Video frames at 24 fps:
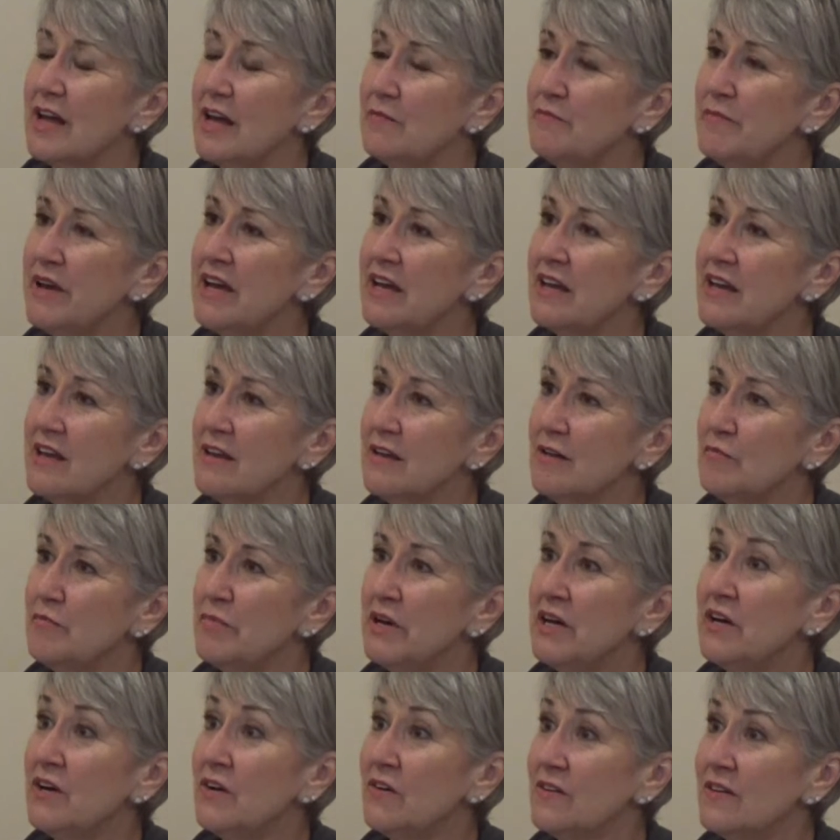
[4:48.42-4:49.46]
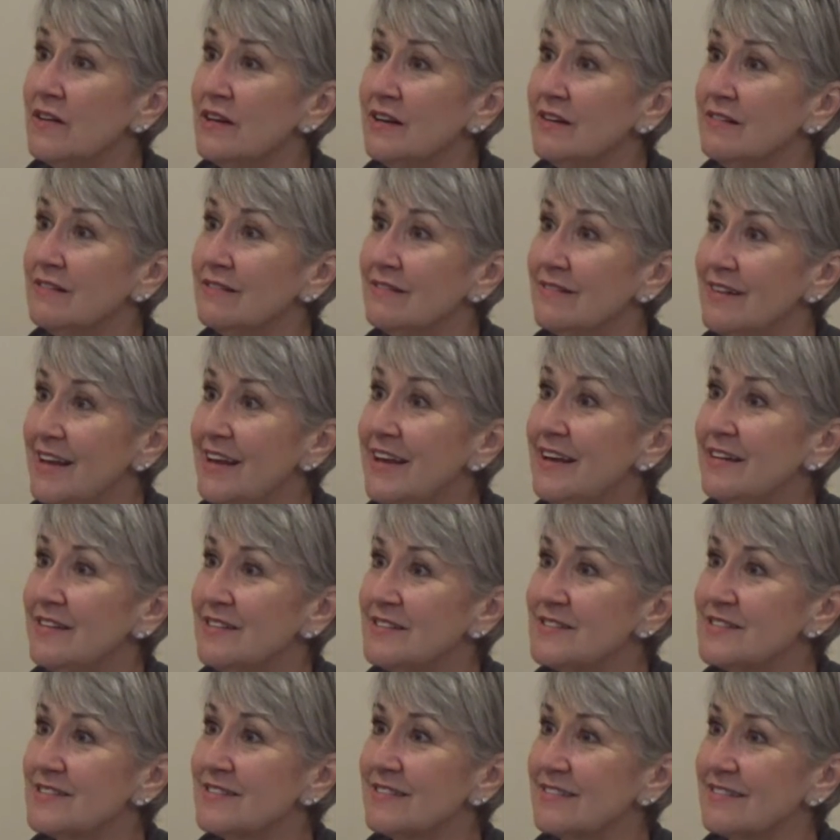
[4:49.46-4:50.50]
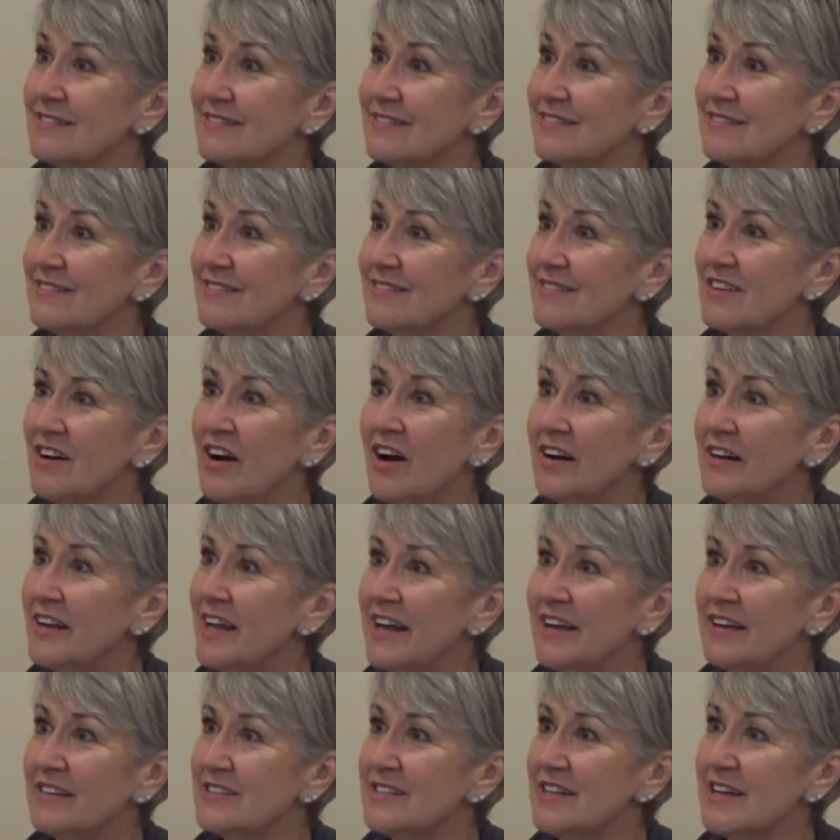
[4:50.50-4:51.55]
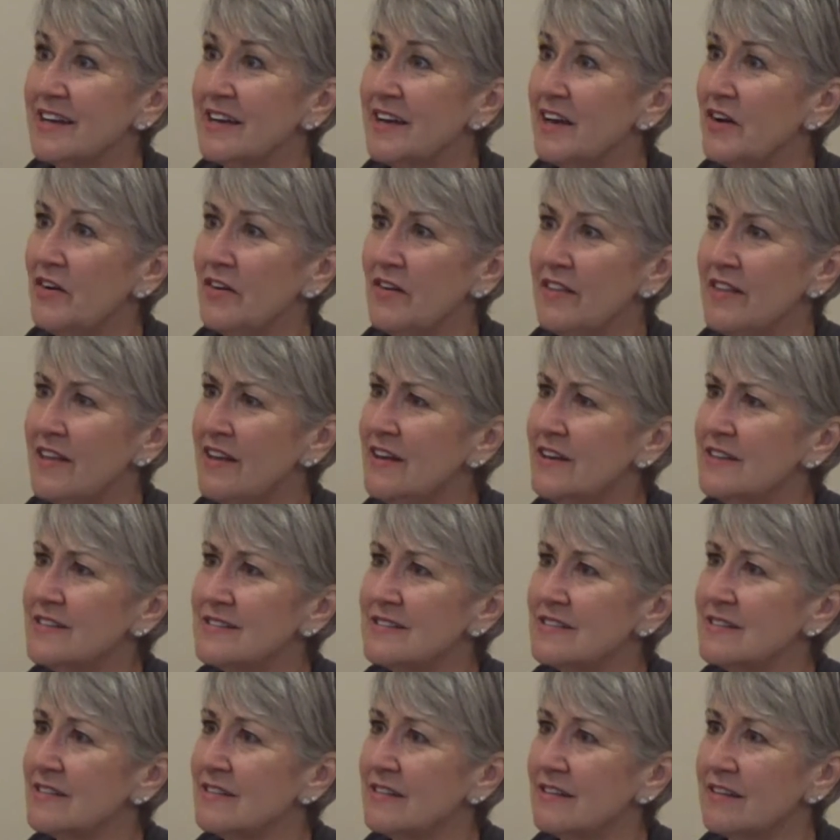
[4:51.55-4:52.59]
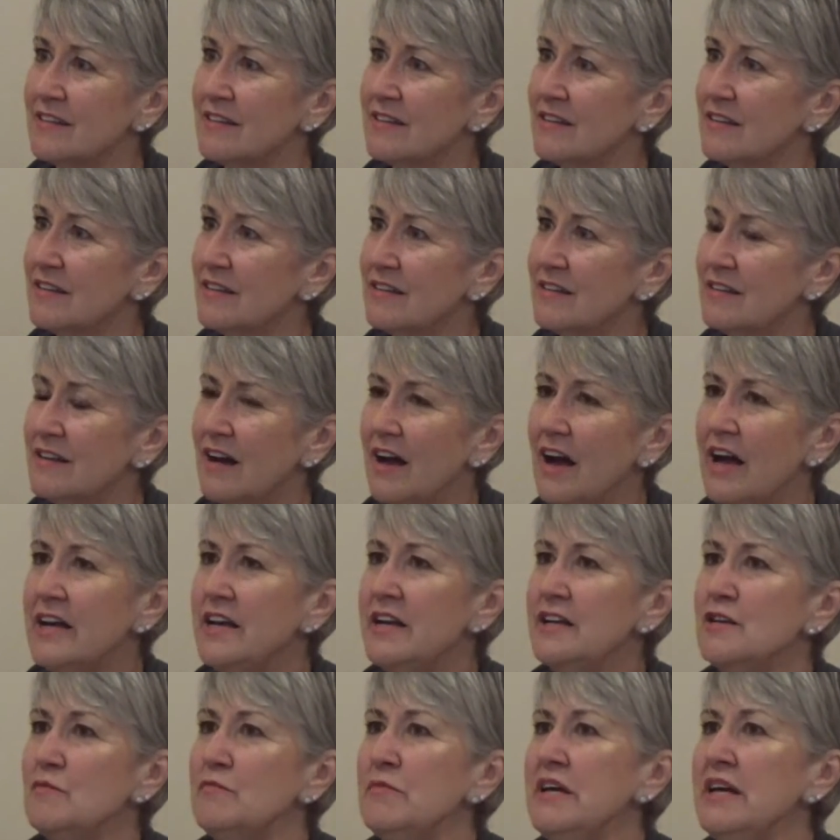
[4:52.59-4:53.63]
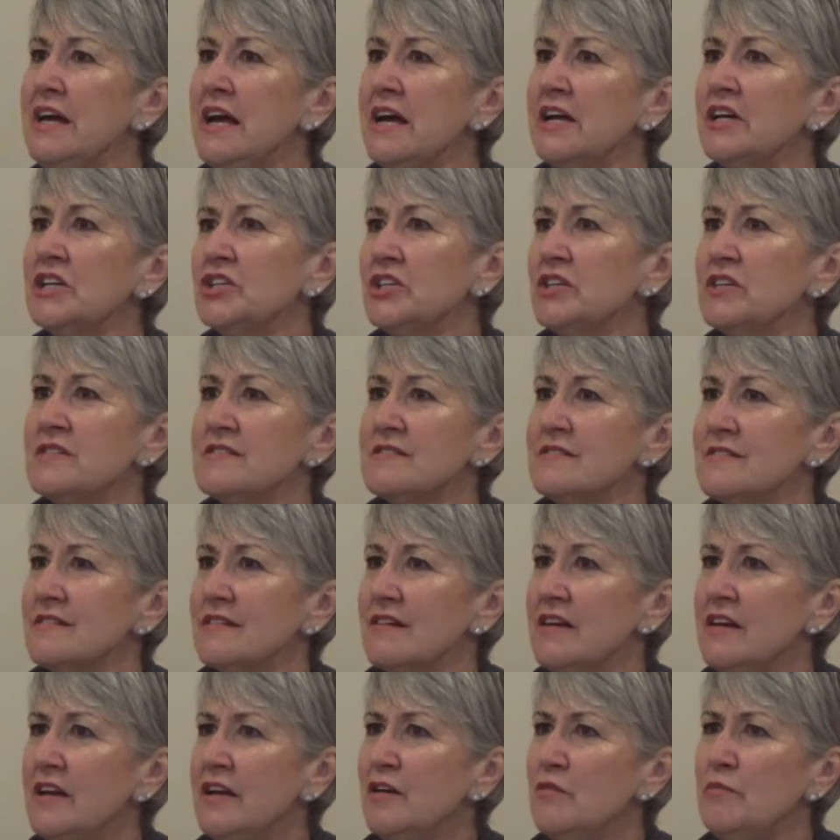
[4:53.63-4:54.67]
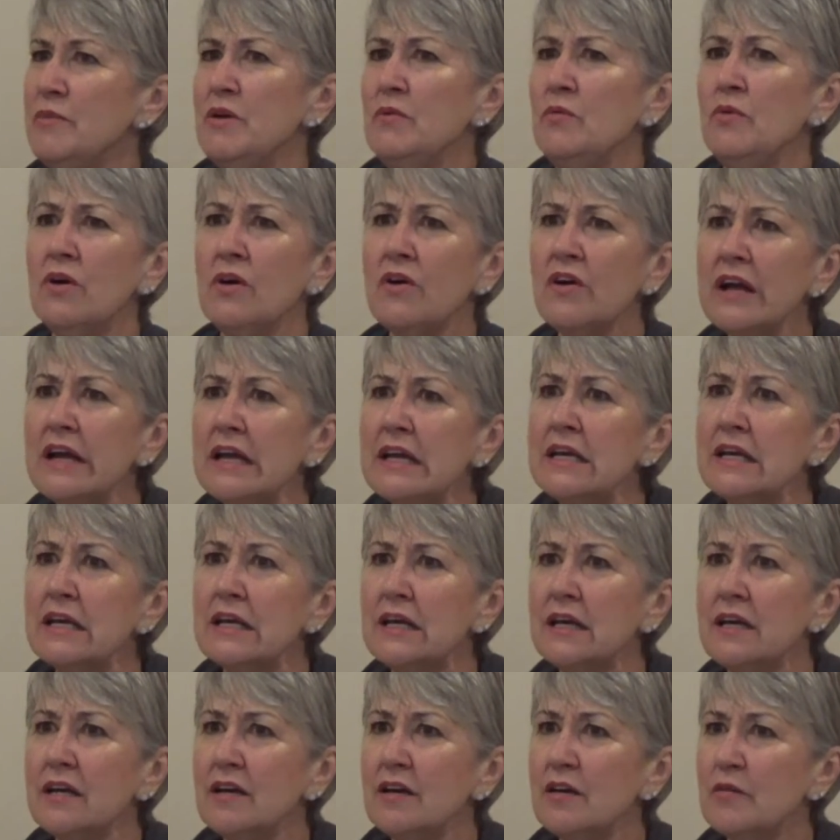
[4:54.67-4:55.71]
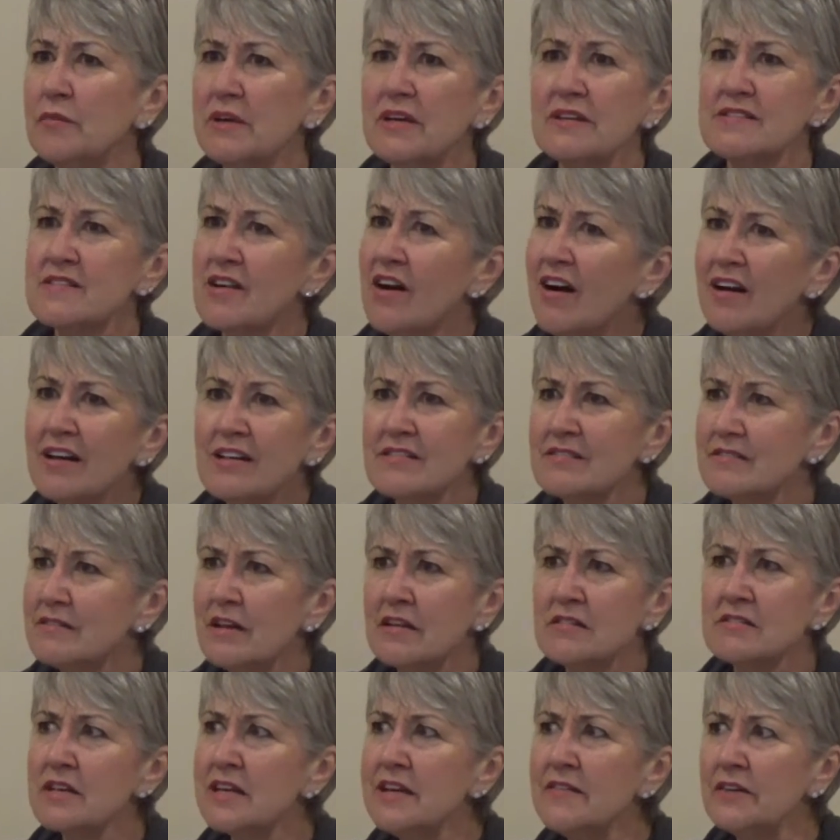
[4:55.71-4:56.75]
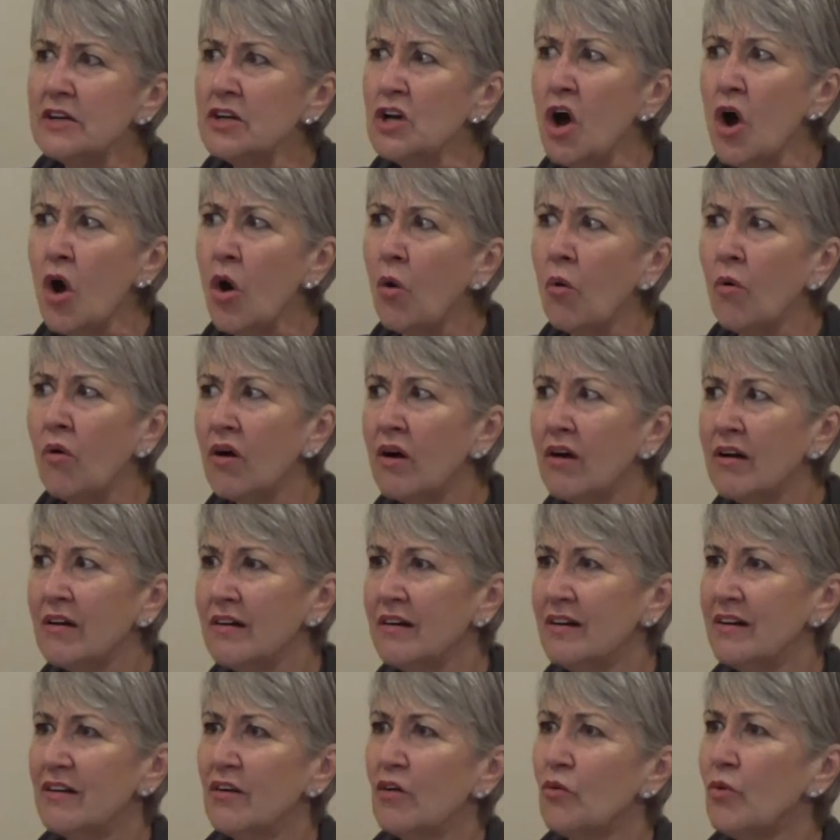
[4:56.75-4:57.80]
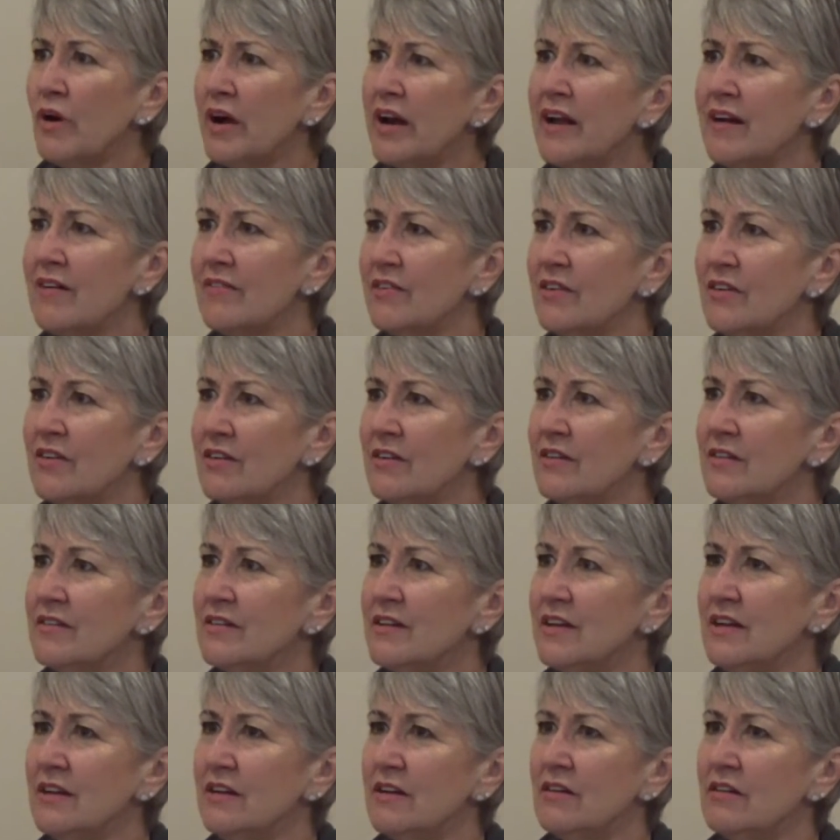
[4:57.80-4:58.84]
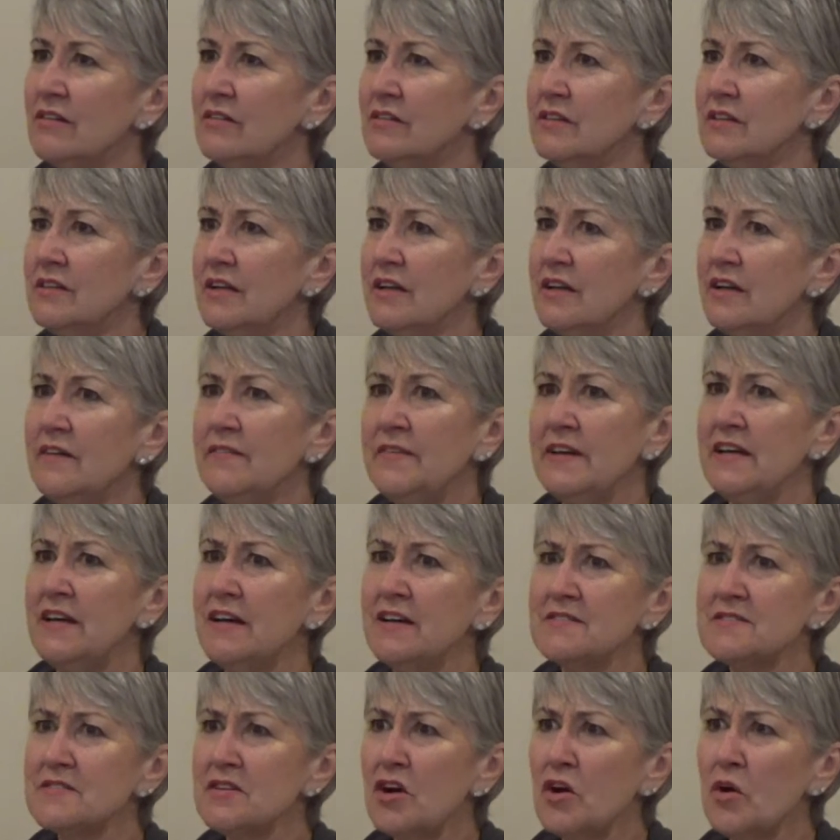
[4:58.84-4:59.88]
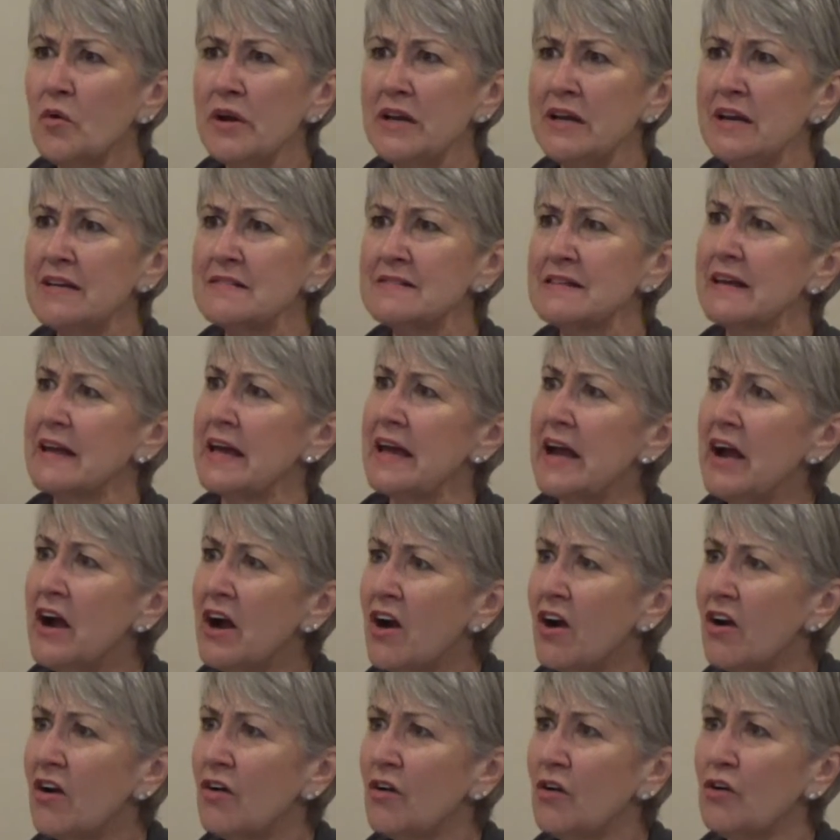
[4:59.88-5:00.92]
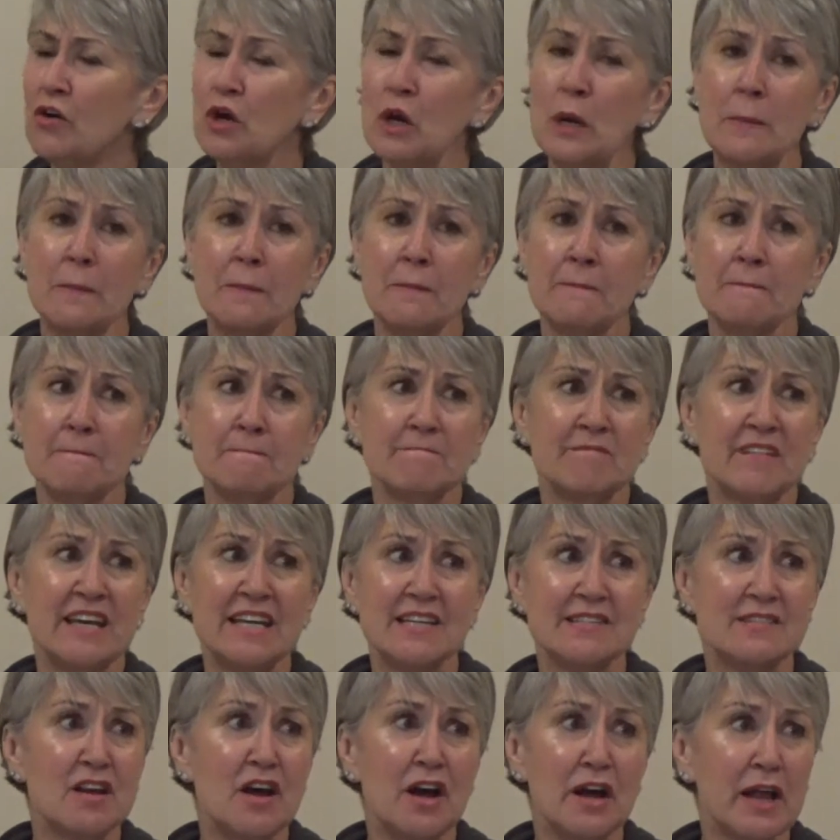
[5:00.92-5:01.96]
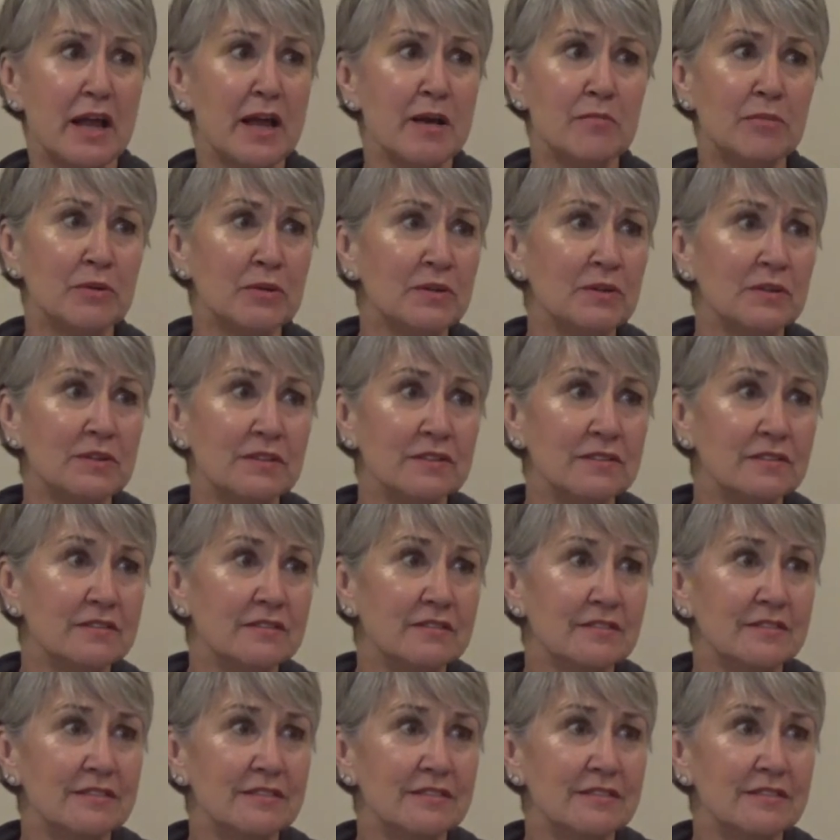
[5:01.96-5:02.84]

Yeah. And making it bigger than He is. Mm-hmm. God can't take care of this. I need to be anxious. I need to be worried. Because God doesn't even know or whatever, you know. If he does know, he doesn't care, or he's not able.